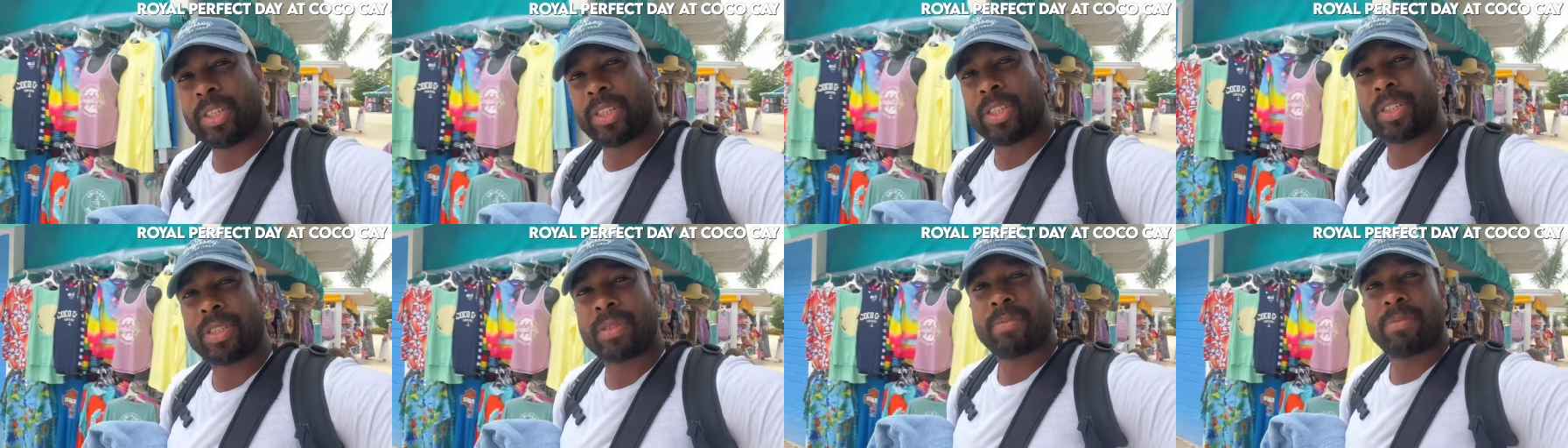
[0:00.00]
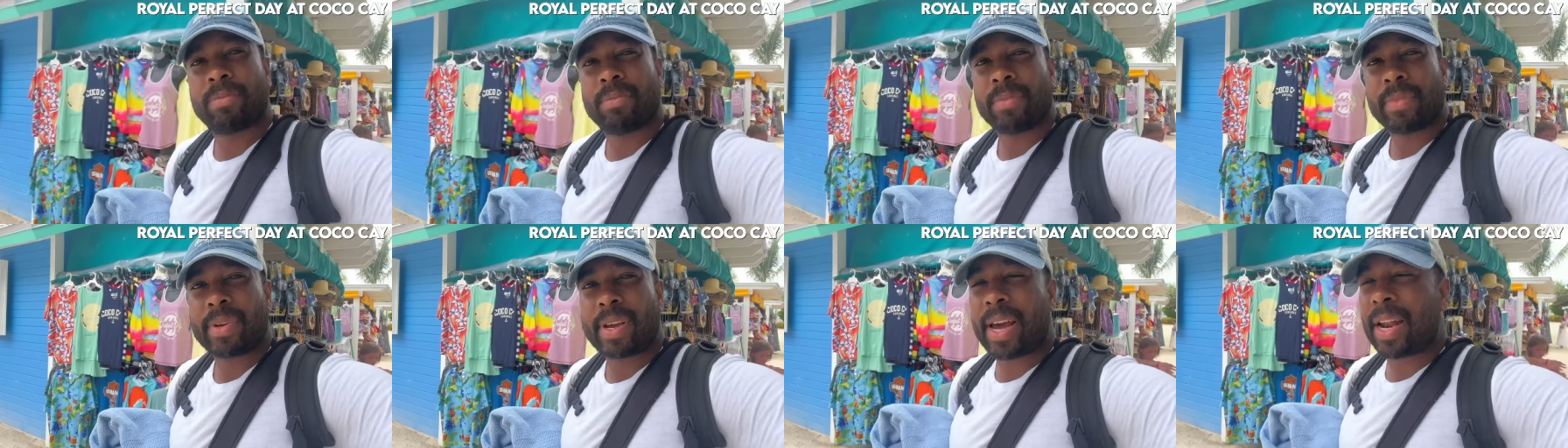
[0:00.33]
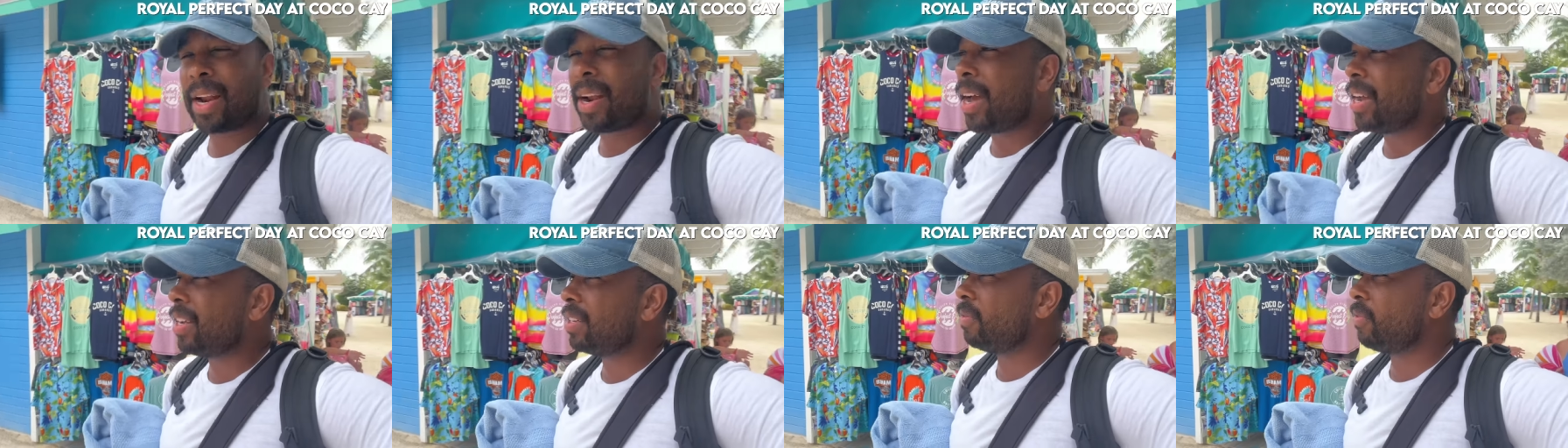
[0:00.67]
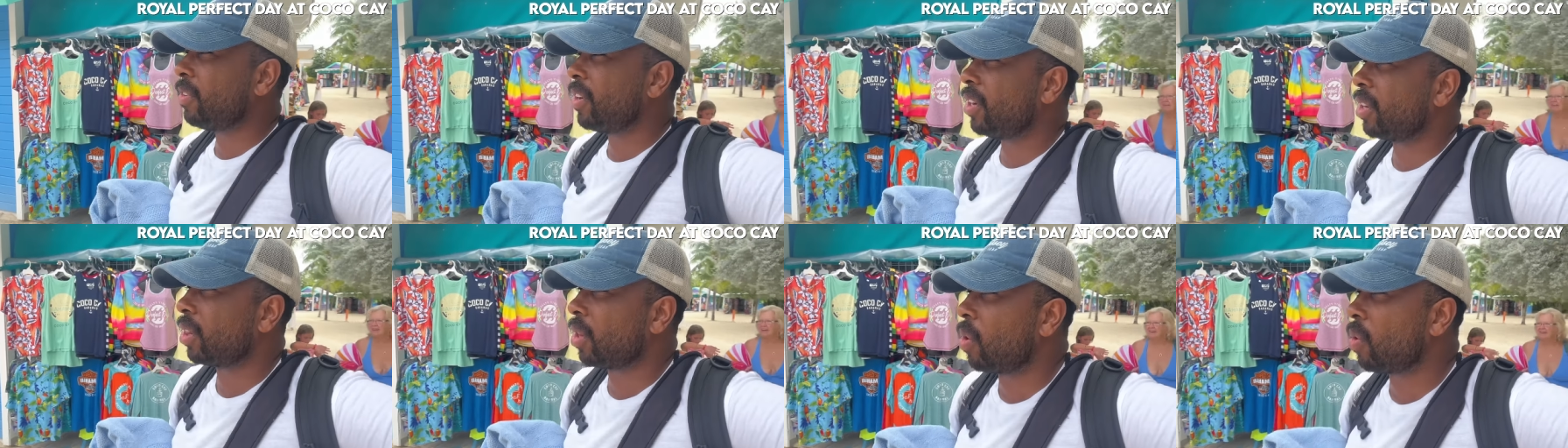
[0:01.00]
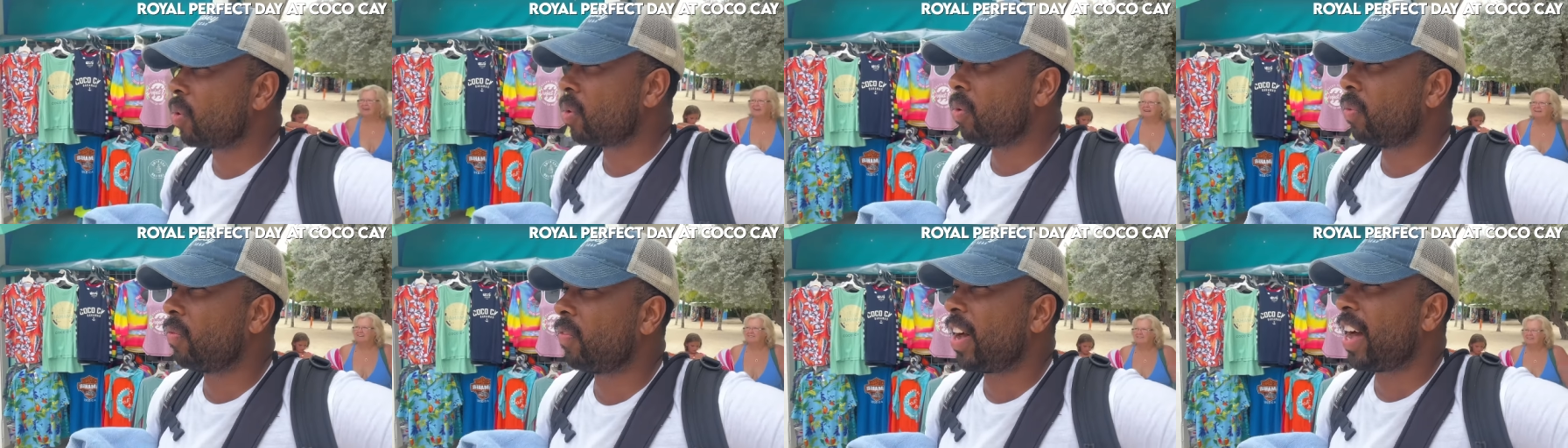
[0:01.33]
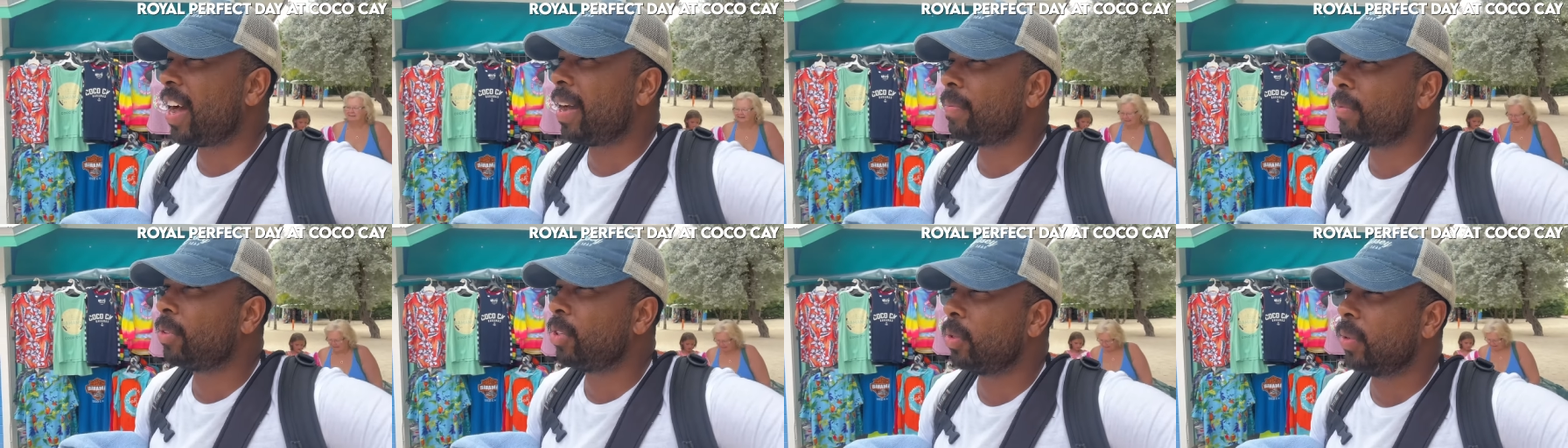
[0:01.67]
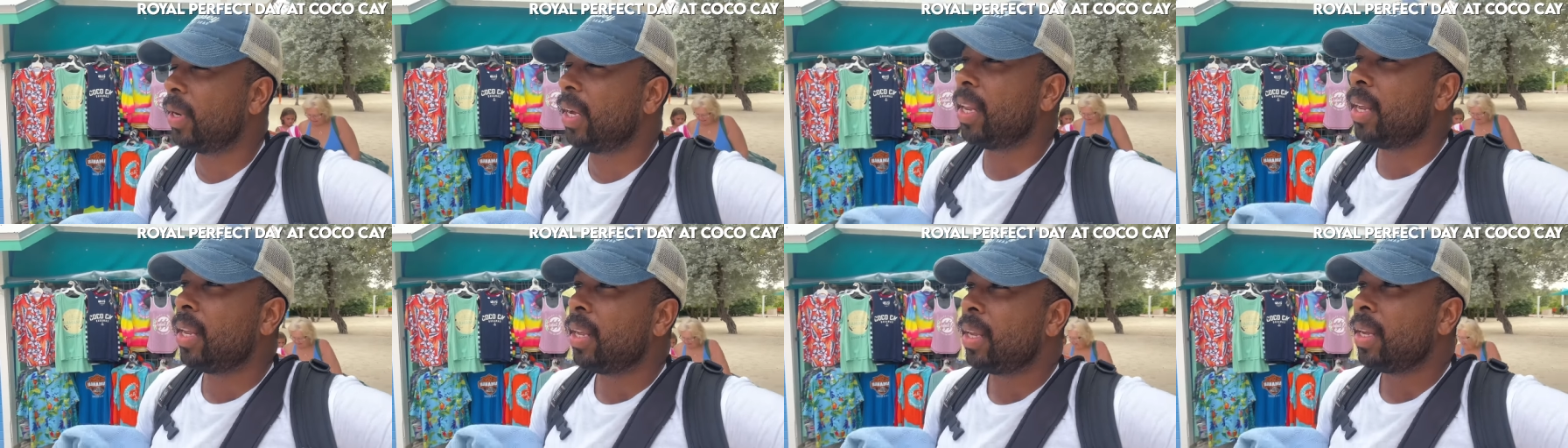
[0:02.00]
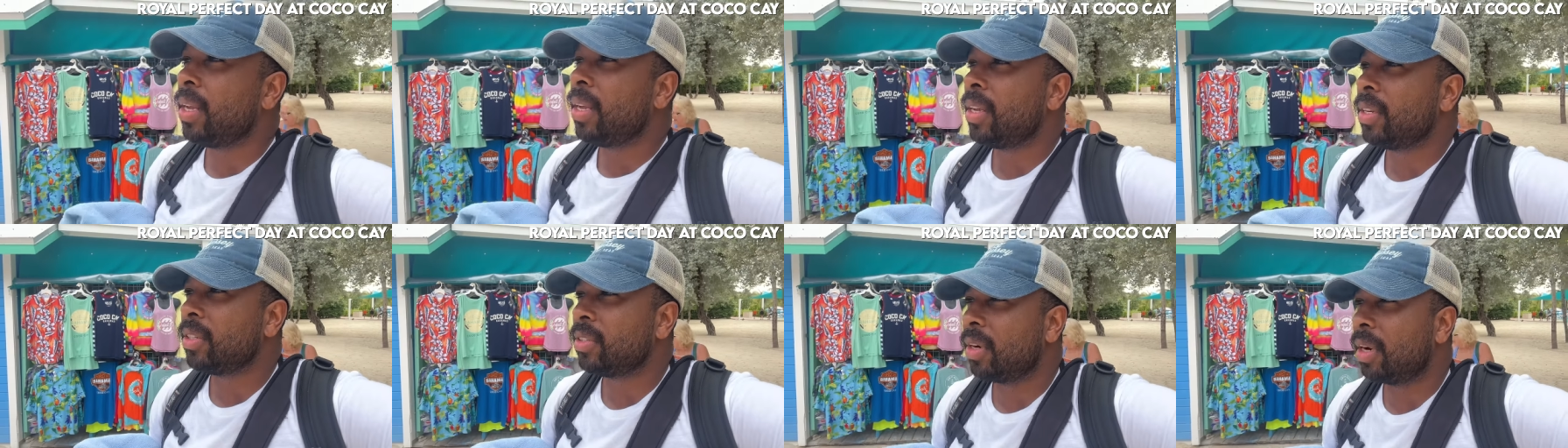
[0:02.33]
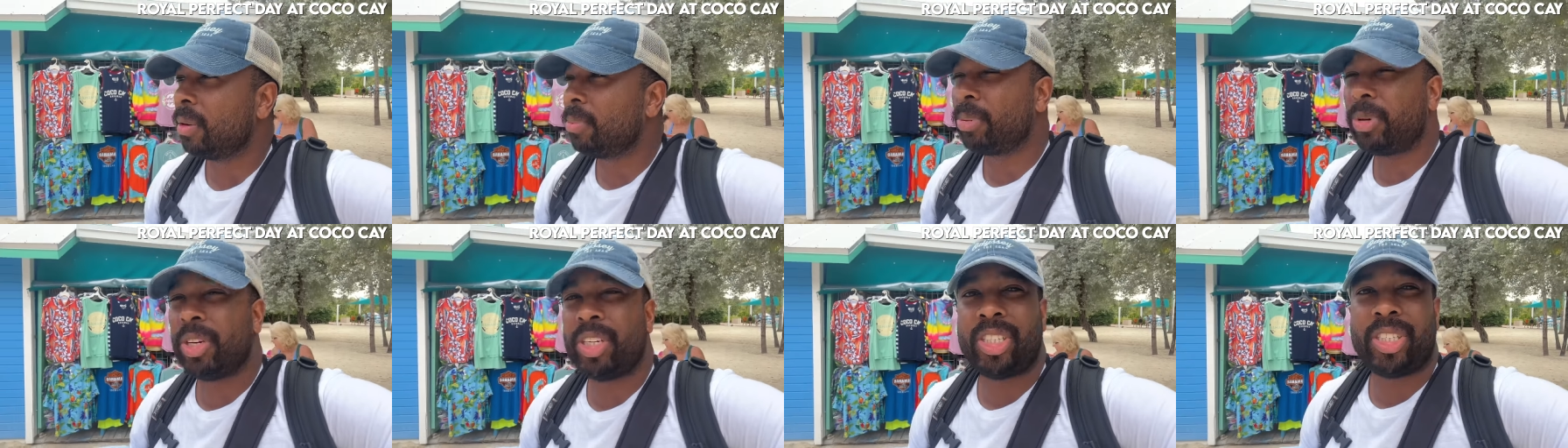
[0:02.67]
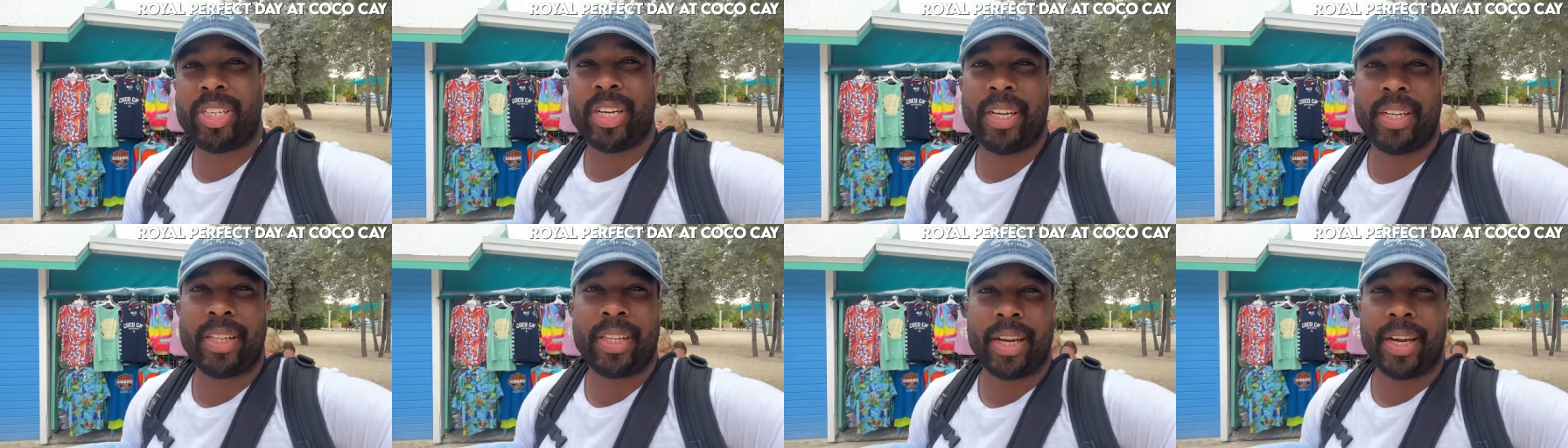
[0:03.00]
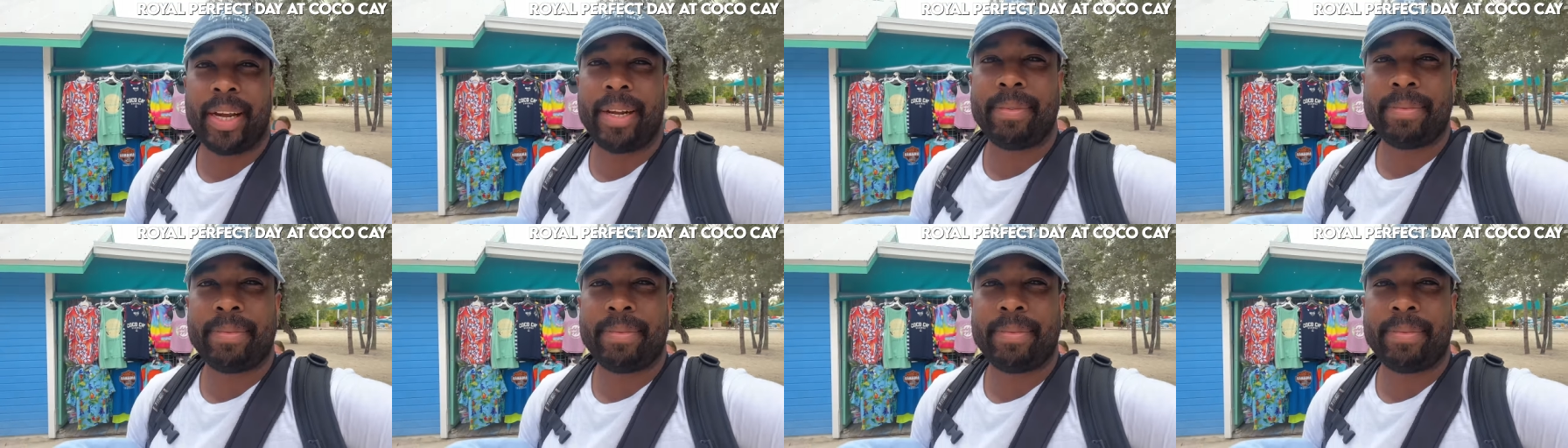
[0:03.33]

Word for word: is kind of nice, very local vibe to it. So I appreciate that.